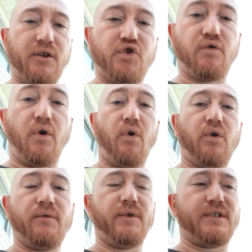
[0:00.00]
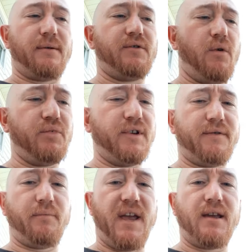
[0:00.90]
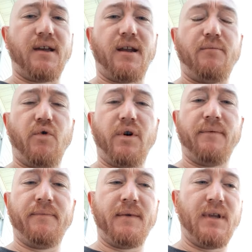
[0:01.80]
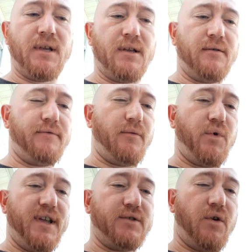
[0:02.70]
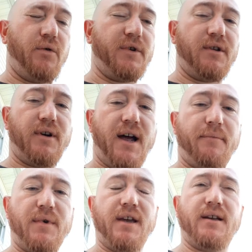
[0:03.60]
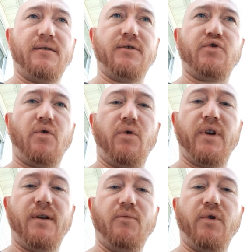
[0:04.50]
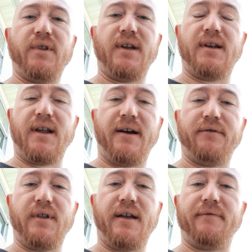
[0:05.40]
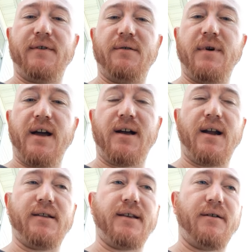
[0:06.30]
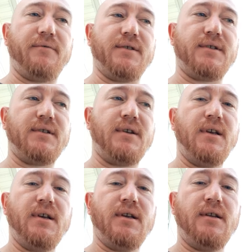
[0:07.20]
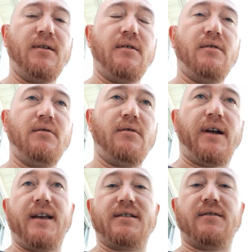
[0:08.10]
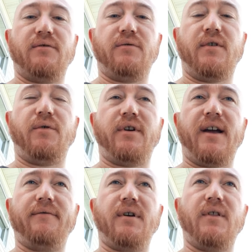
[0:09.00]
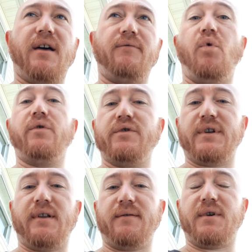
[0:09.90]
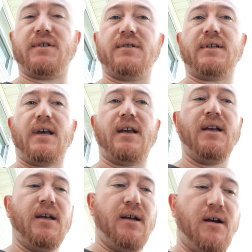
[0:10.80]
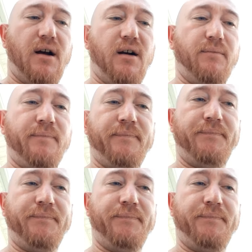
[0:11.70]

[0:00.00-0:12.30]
troll, which I don't believe they're making anymore. From what he told me, they're not making the troll anymore. They didn't have a lot of feedback on it. That was, I guess they, they weren't having a lot of orders on them, I should say. Um,